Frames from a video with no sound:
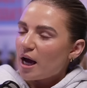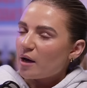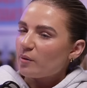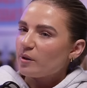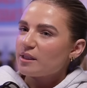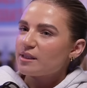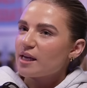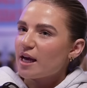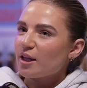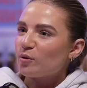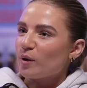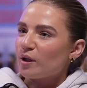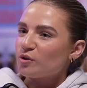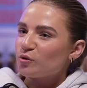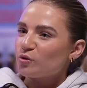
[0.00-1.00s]
Oh, we sat at the
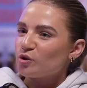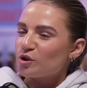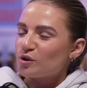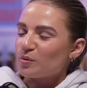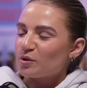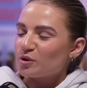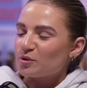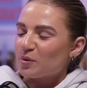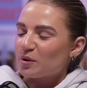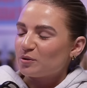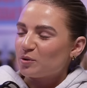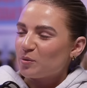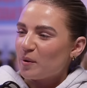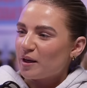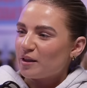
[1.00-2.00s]
window and just watched the world
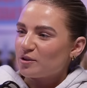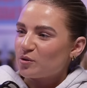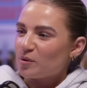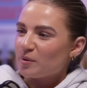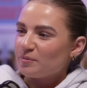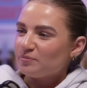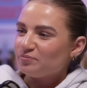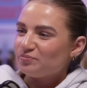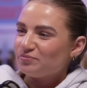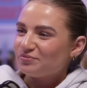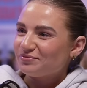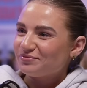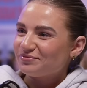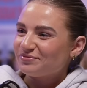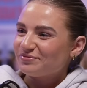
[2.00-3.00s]
go by, don't you? Yeah.
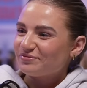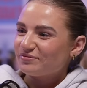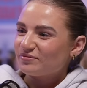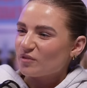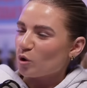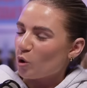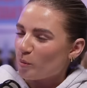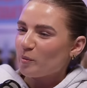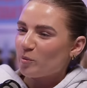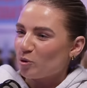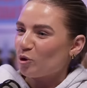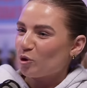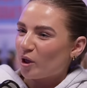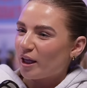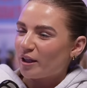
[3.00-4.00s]
A lot of people
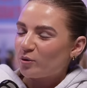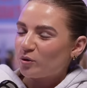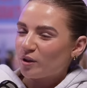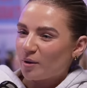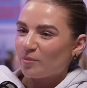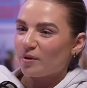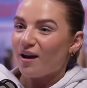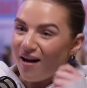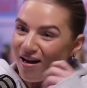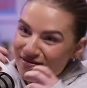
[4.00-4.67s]
look in though and I'm like,